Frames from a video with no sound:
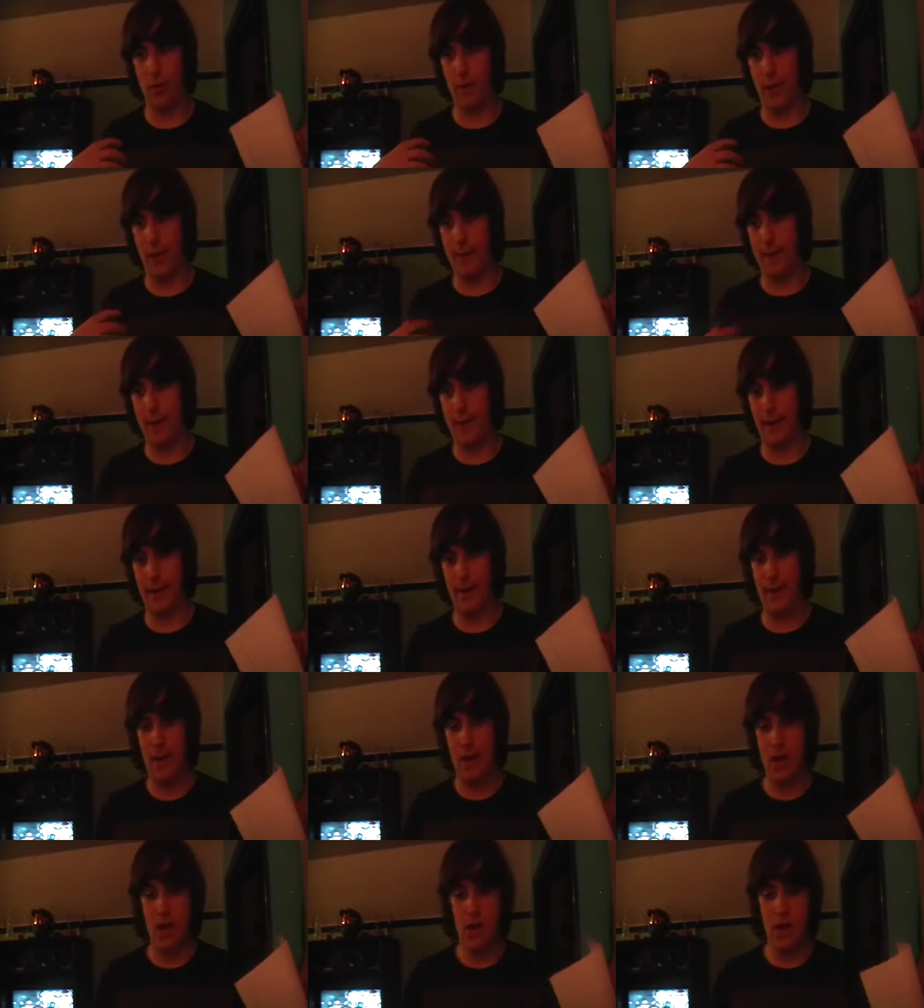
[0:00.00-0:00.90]
a backpack.
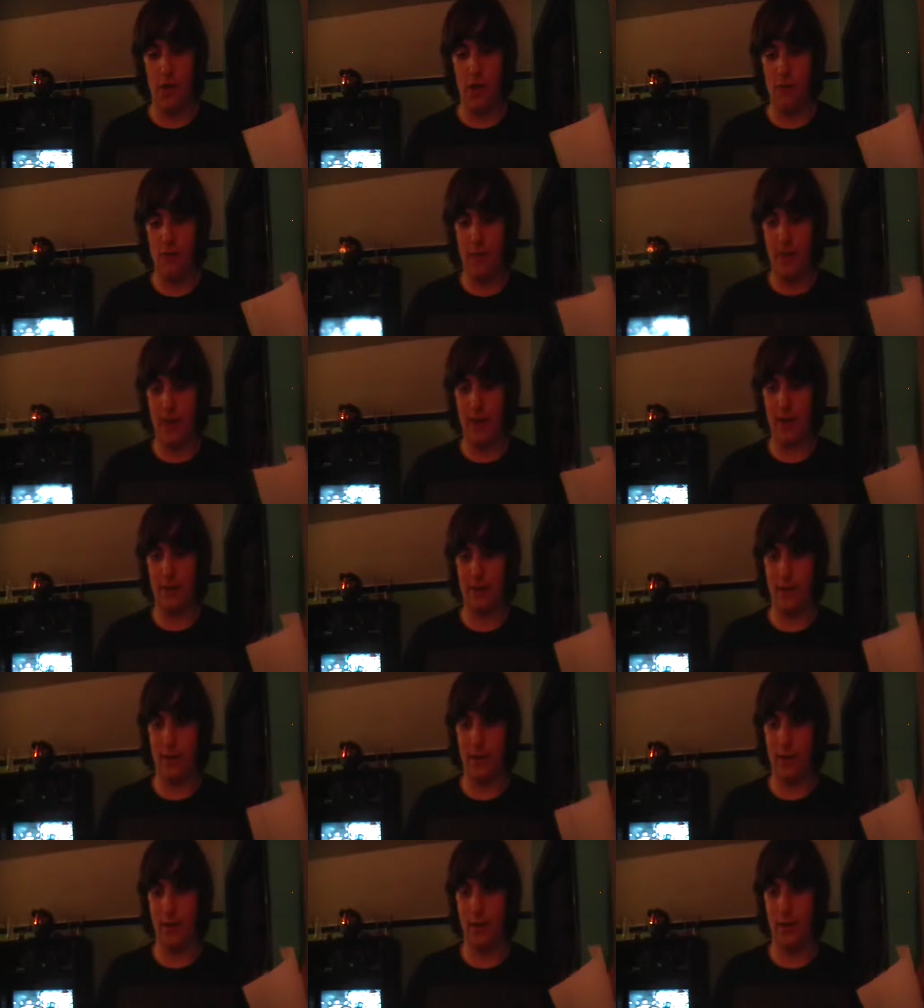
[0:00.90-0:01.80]
Duffel bag is
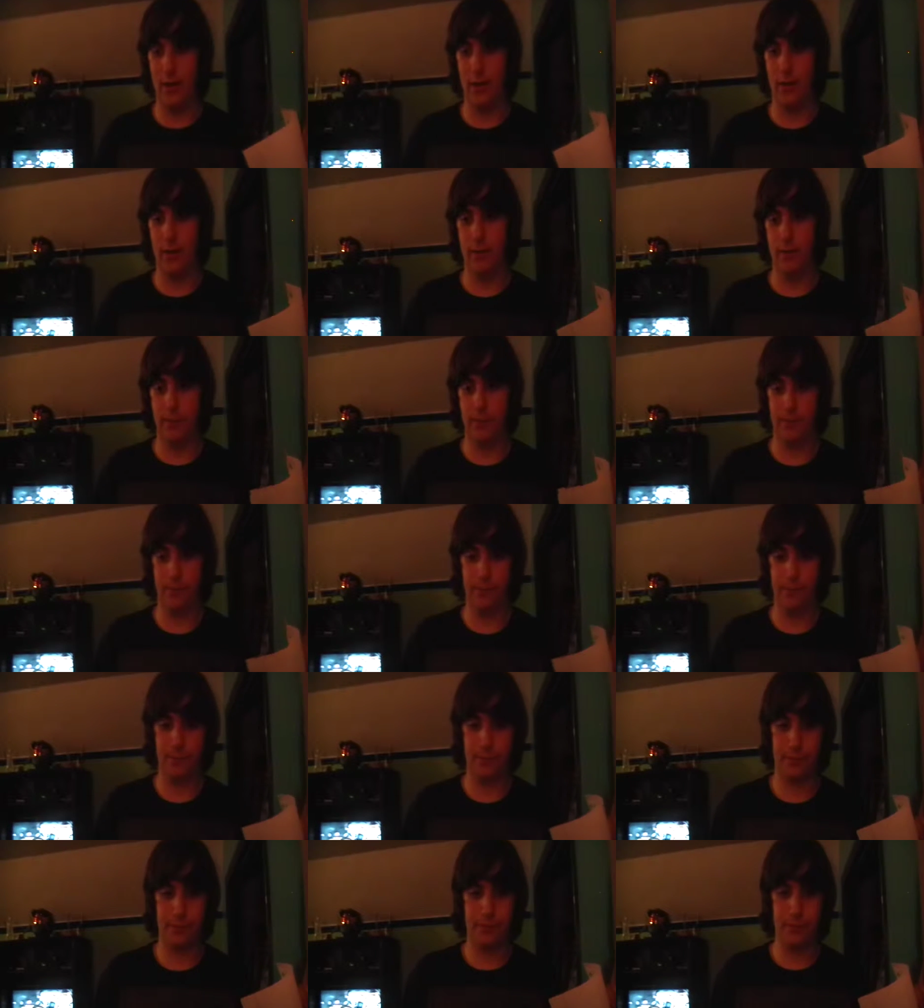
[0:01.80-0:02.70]
kind of like
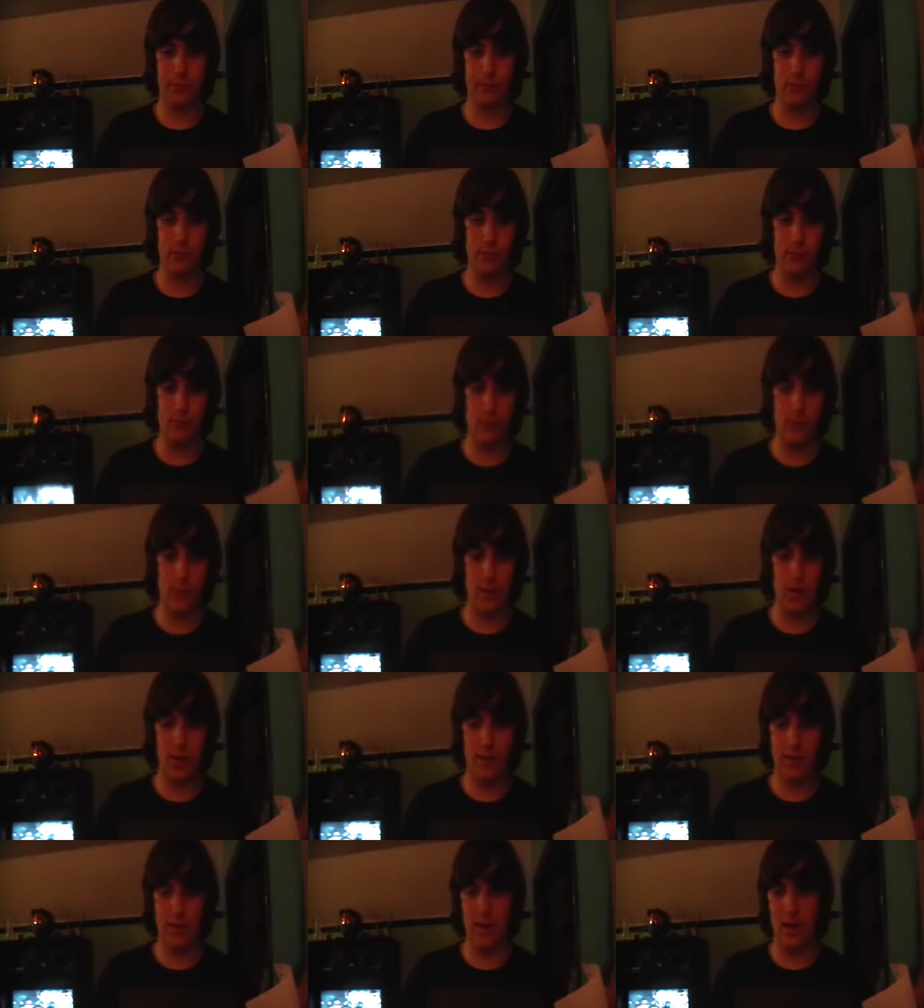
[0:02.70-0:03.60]

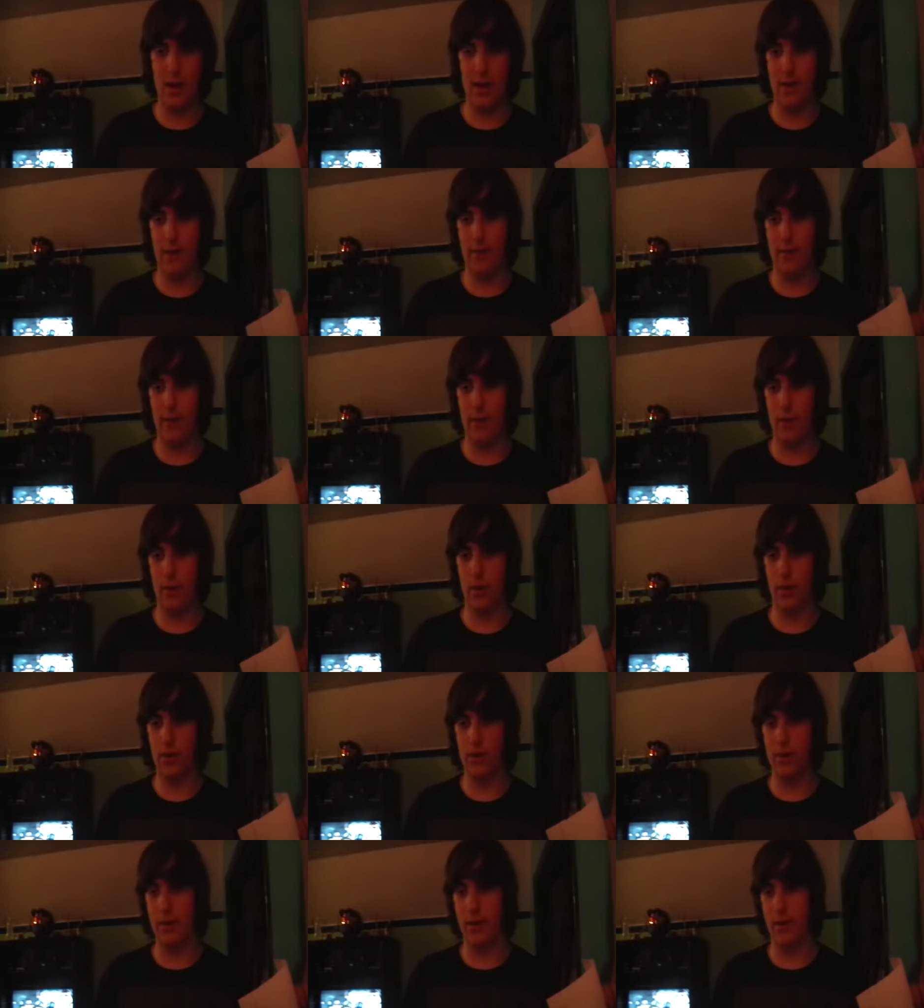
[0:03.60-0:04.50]
it's kind of, I
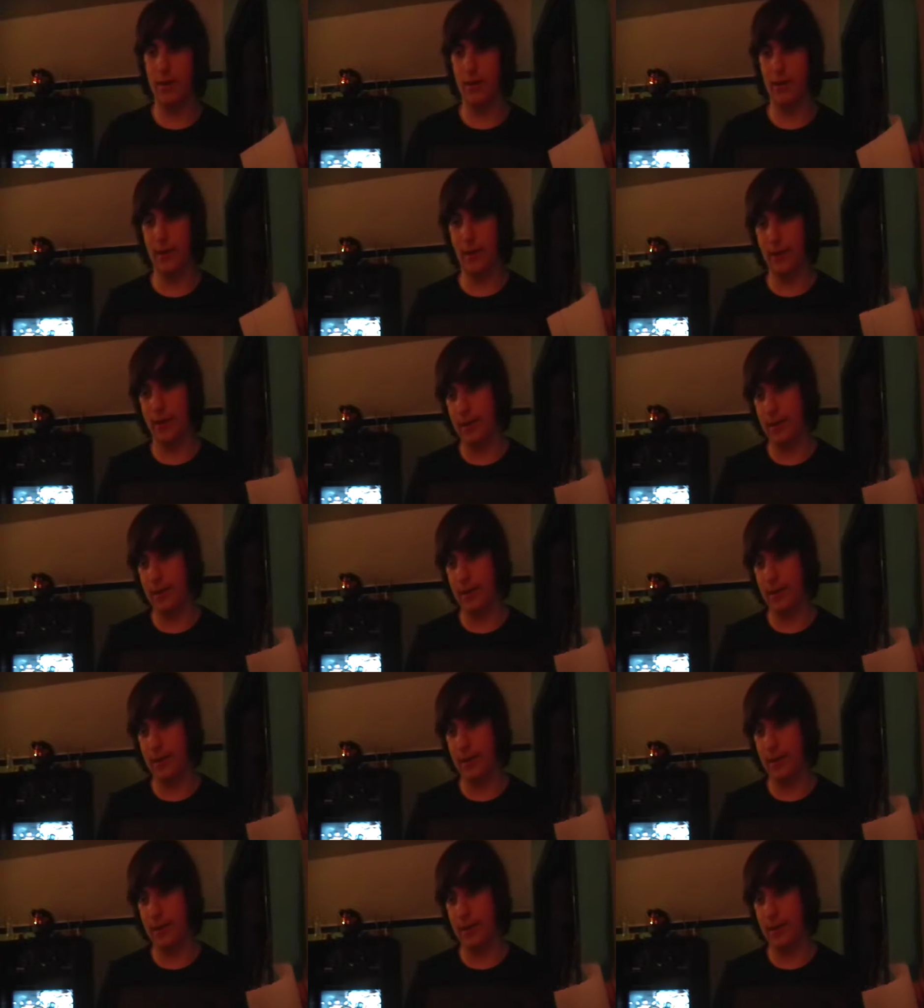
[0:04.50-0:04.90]
want to say it's like